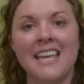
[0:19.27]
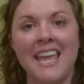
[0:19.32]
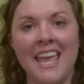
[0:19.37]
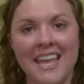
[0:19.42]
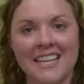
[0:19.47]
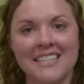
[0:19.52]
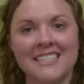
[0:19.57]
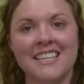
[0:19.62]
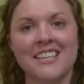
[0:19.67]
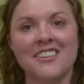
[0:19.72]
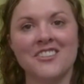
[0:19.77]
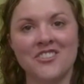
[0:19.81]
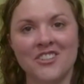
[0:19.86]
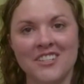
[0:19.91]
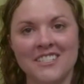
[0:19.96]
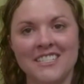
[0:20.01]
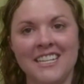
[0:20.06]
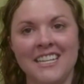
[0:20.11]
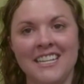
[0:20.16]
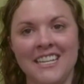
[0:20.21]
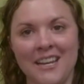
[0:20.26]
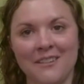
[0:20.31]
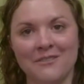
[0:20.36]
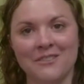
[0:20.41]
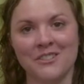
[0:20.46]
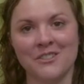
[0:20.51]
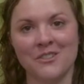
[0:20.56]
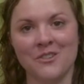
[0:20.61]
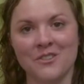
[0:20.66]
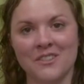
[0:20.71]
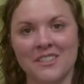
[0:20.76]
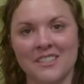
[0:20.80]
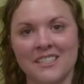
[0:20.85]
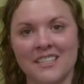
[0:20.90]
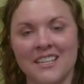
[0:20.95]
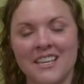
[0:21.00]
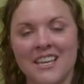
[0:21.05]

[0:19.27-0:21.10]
Ancestry DNA results.